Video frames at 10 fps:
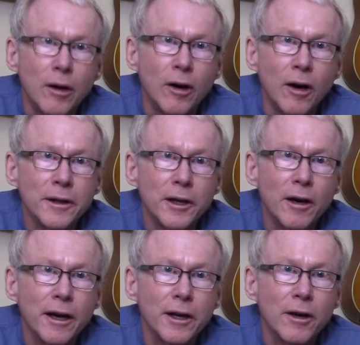on the
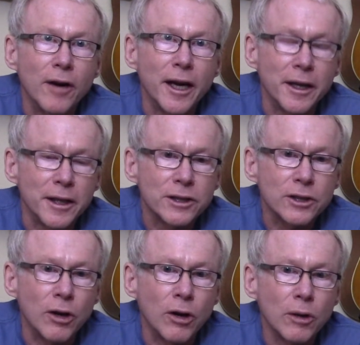audio, and it's
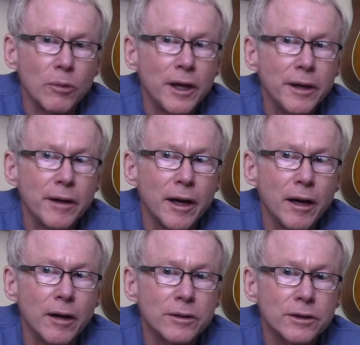all the way
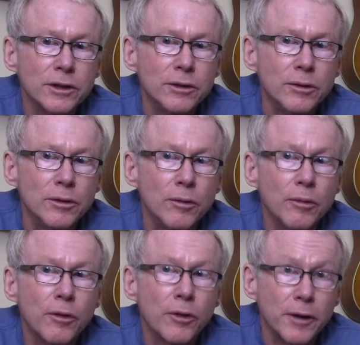down to
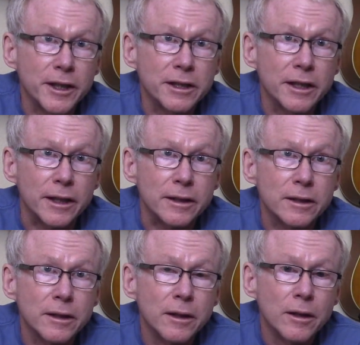36,